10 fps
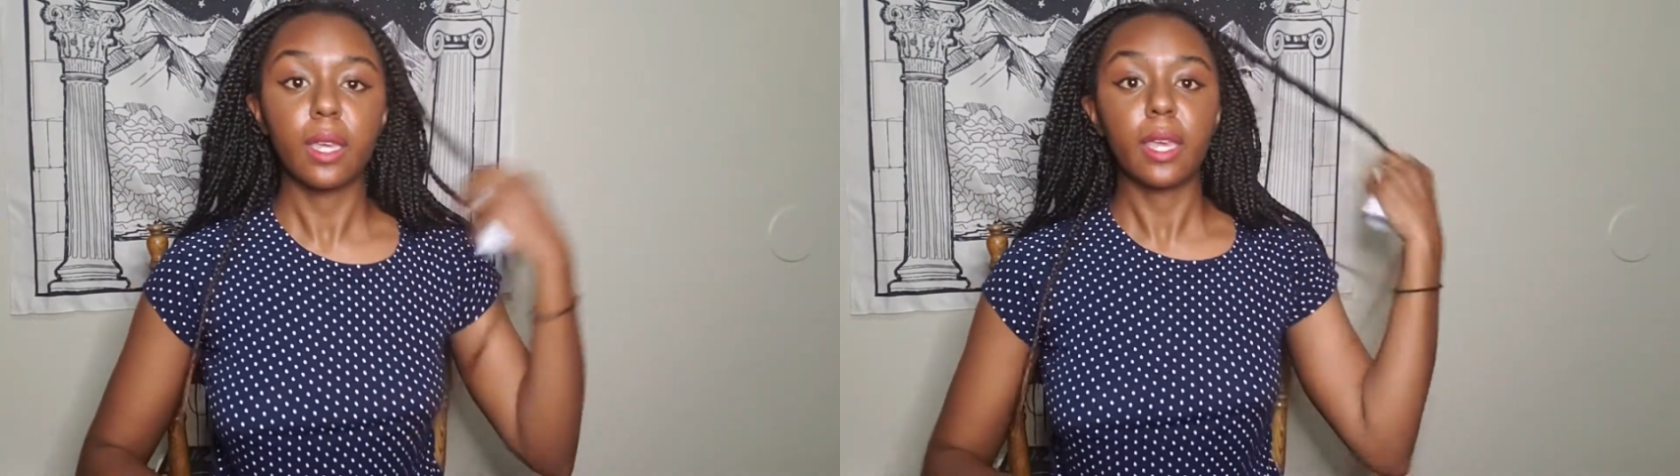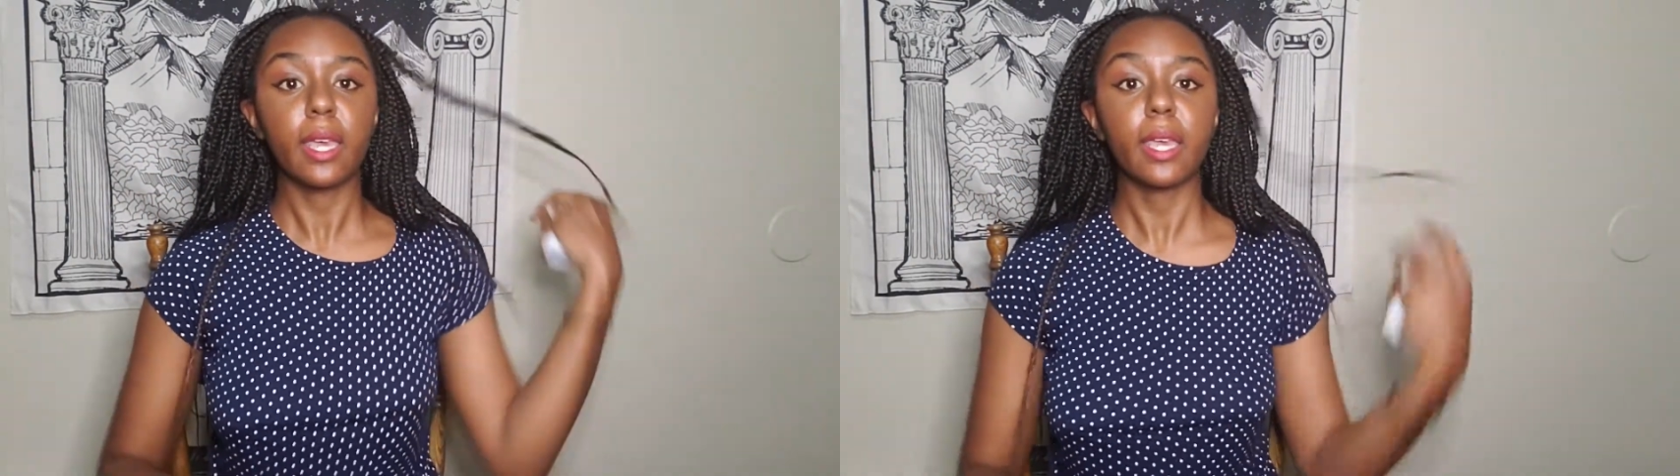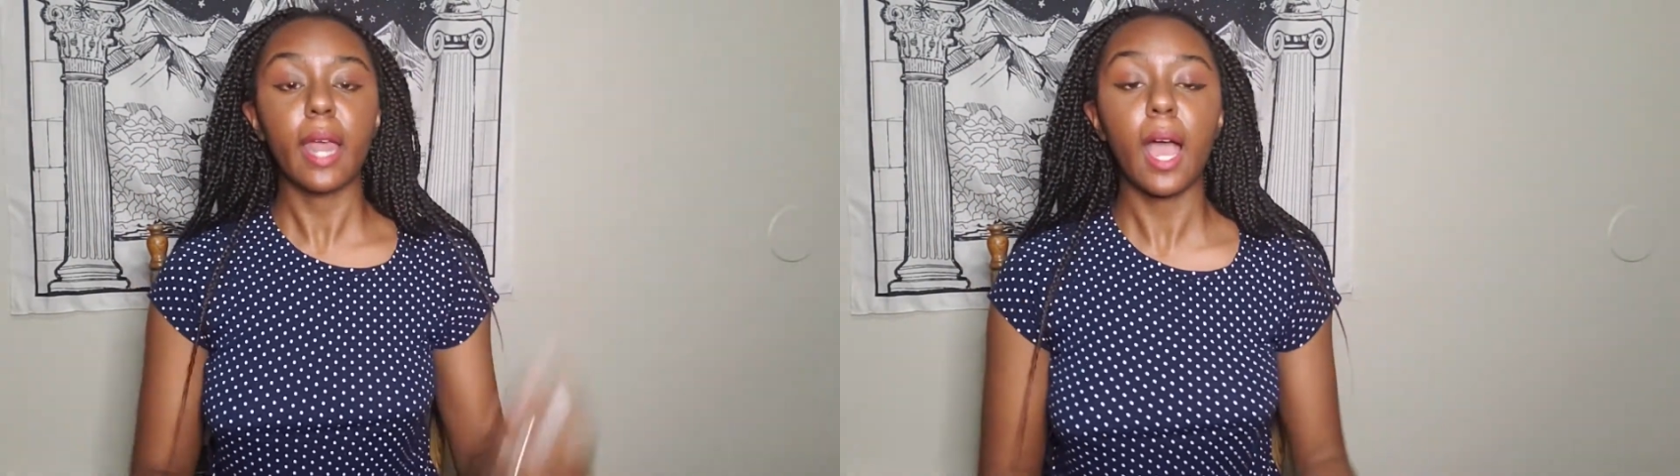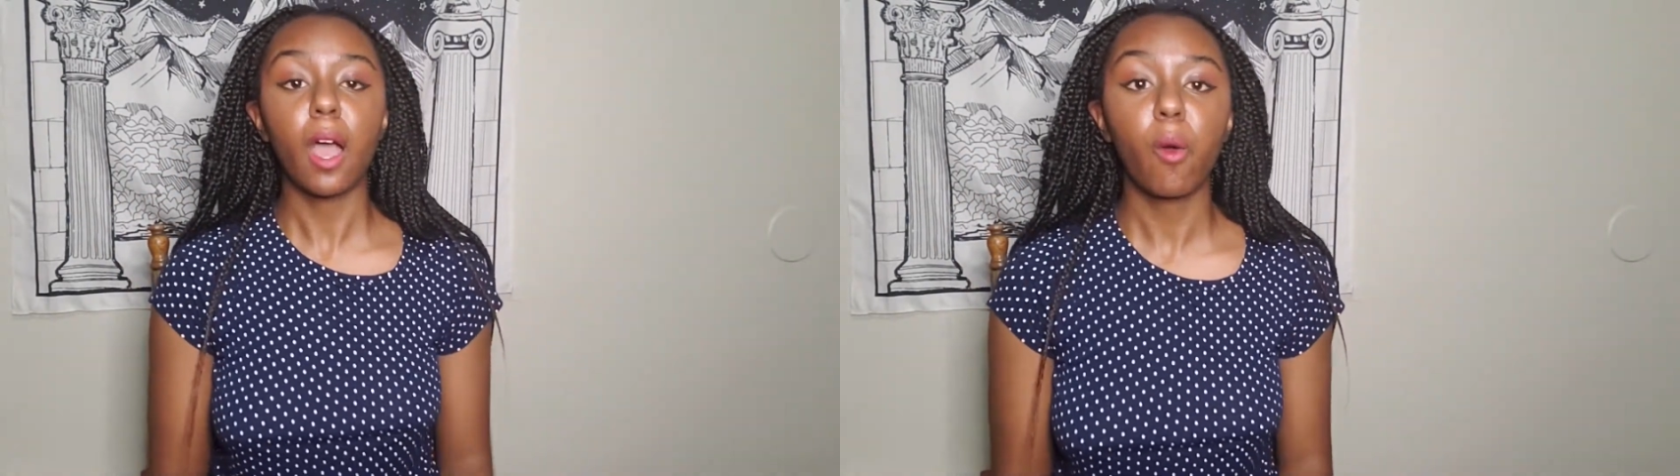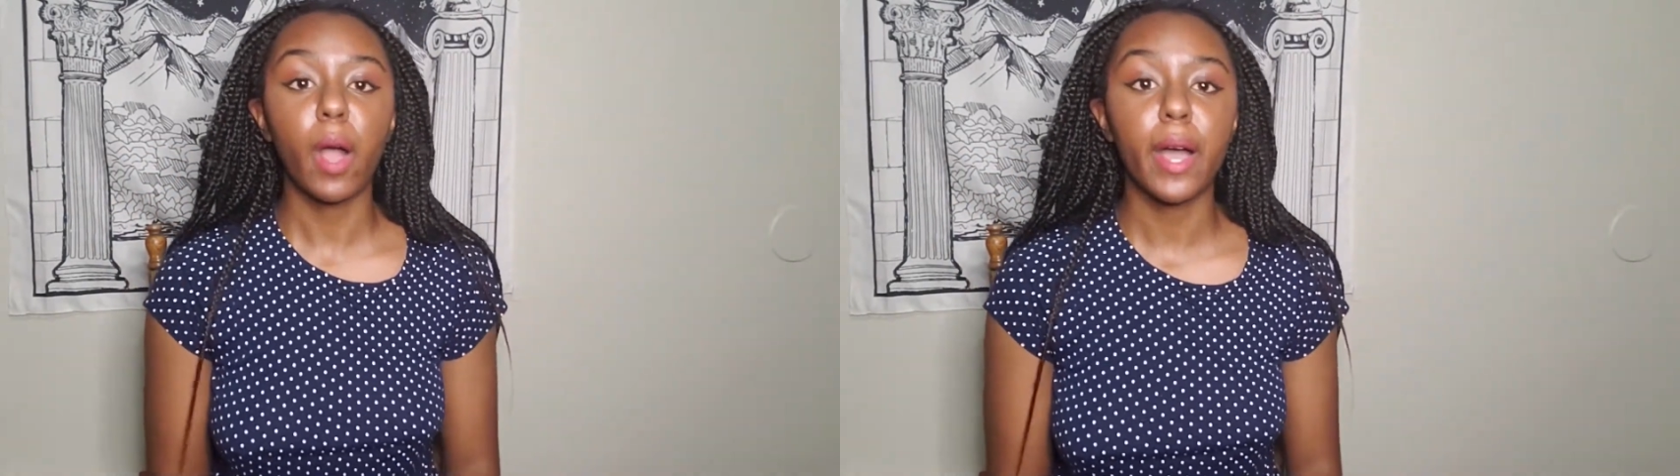and
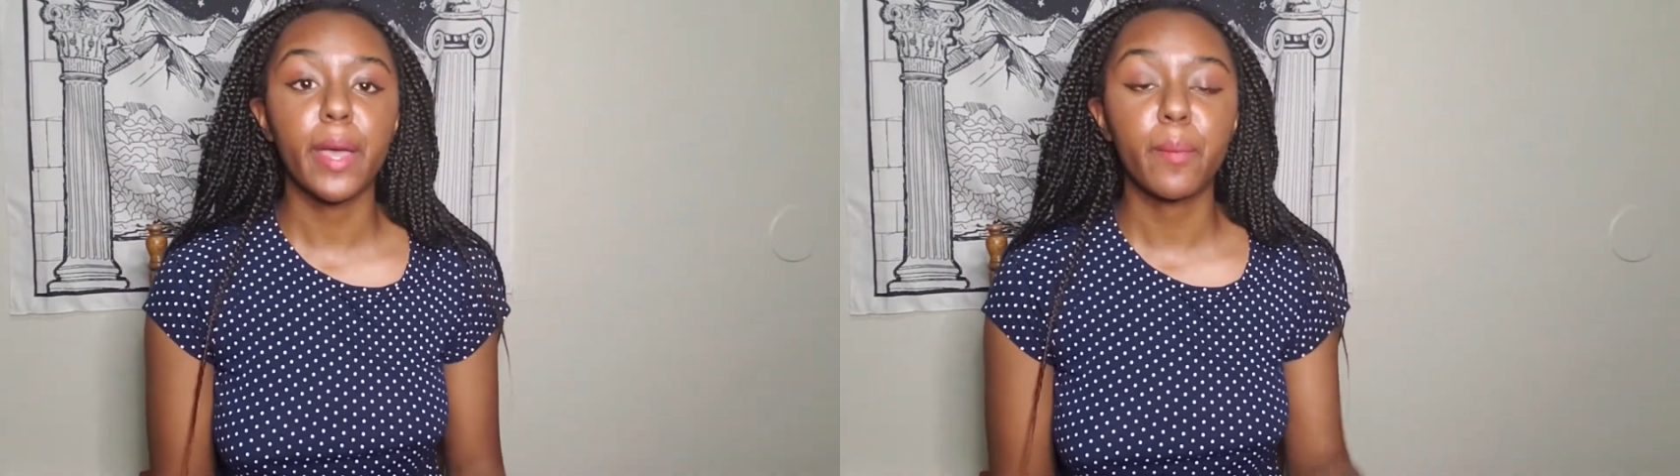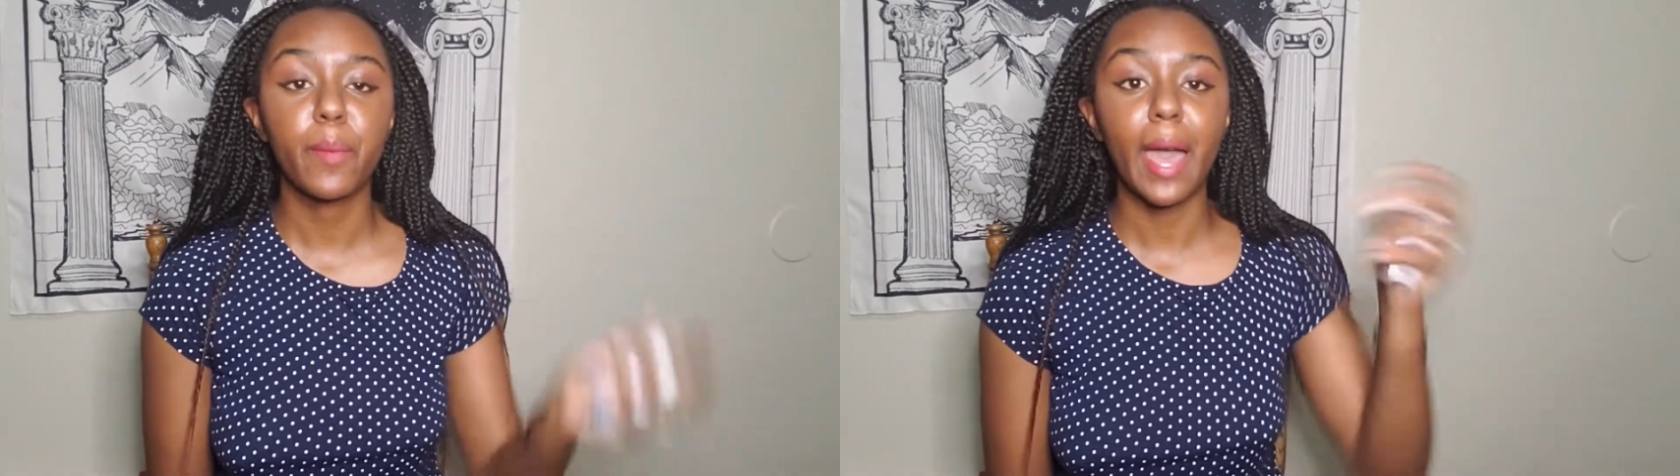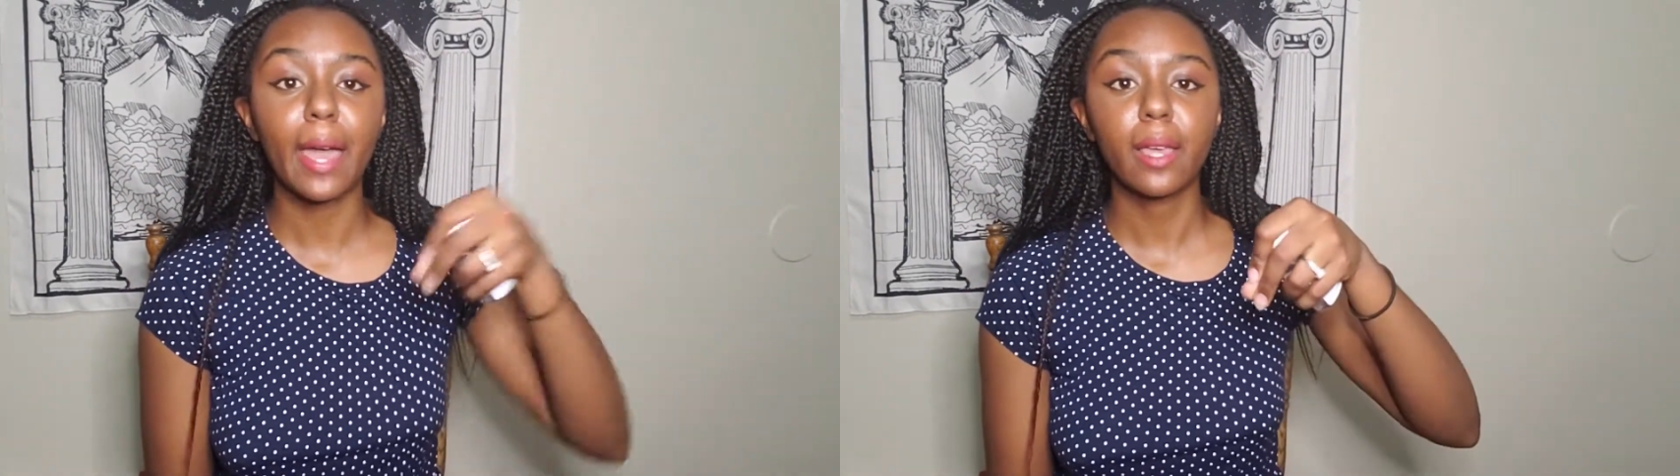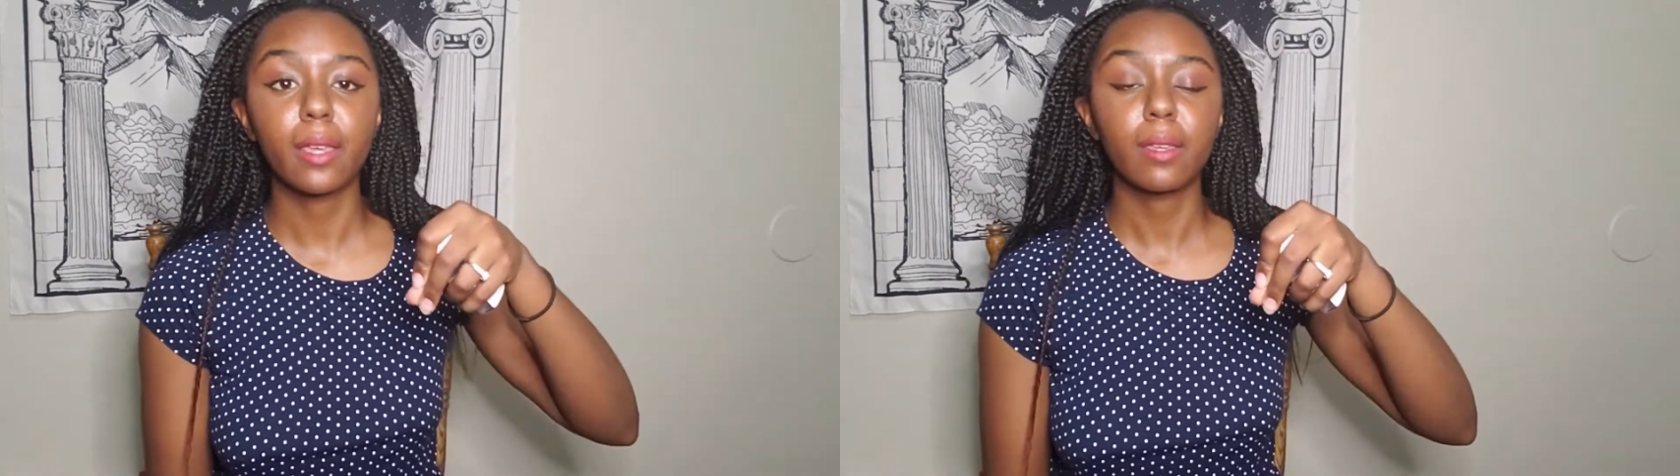how I pack